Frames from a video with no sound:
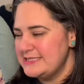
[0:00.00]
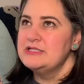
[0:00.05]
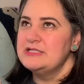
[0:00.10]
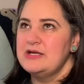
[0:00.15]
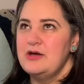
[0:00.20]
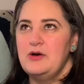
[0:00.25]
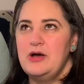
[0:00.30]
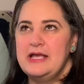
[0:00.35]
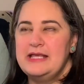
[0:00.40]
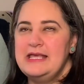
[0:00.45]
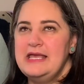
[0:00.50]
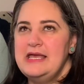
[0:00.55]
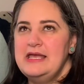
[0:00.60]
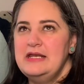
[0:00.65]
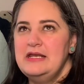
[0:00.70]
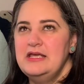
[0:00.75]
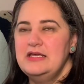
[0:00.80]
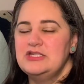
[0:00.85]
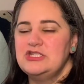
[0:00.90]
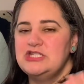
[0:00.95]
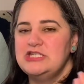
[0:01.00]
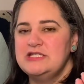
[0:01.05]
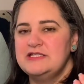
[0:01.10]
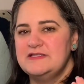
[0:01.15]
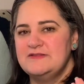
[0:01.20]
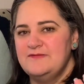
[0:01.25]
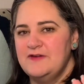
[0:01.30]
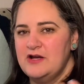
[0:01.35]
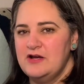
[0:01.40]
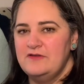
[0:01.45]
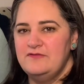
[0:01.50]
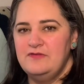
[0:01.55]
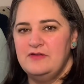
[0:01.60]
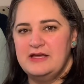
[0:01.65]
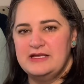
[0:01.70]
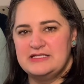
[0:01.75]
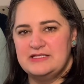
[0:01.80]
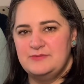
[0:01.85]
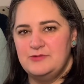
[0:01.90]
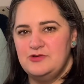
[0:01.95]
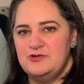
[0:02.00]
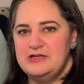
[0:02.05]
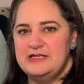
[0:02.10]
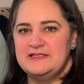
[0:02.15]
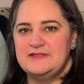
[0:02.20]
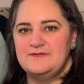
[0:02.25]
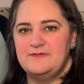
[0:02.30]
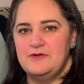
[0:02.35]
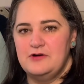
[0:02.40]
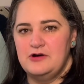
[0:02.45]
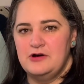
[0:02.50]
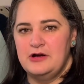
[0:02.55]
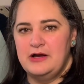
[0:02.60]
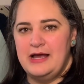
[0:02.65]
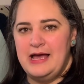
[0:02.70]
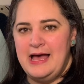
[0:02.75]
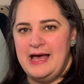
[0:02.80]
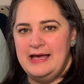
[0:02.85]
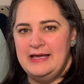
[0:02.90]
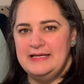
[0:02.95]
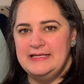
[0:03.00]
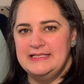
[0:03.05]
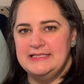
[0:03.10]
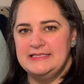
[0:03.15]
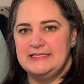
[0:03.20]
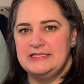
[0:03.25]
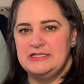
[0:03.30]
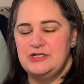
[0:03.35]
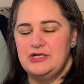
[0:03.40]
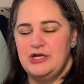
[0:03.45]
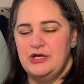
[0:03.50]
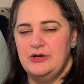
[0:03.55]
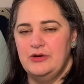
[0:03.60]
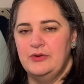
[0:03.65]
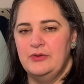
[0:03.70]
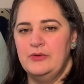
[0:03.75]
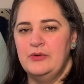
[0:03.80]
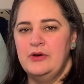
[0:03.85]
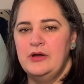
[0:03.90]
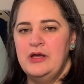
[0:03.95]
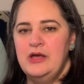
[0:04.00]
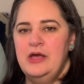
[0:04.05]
So again, she's very flexible as far as, you know,